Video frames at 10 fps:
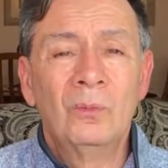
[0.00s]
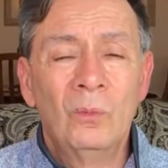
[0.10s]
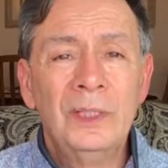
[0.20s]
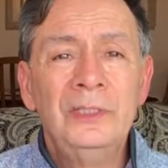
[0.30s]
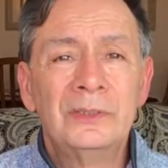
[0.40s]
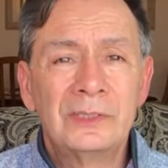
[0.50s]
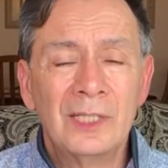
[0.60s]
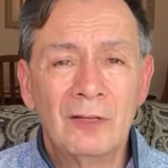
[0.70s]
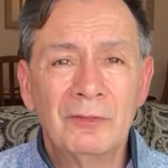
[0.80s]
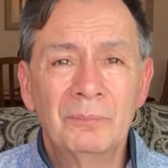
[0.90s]
when you're
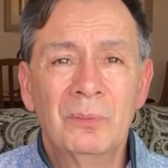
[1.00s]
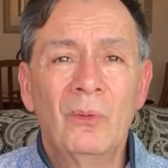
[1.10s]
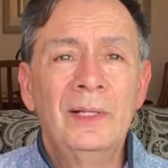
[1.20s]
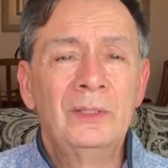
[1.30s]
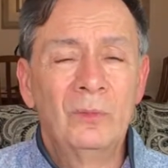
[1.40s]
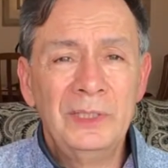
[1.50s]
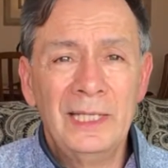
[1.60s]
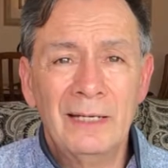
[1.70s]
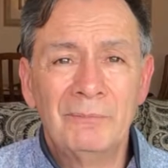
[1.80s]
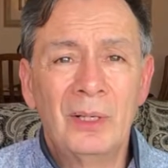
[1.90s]
self-employed and when you have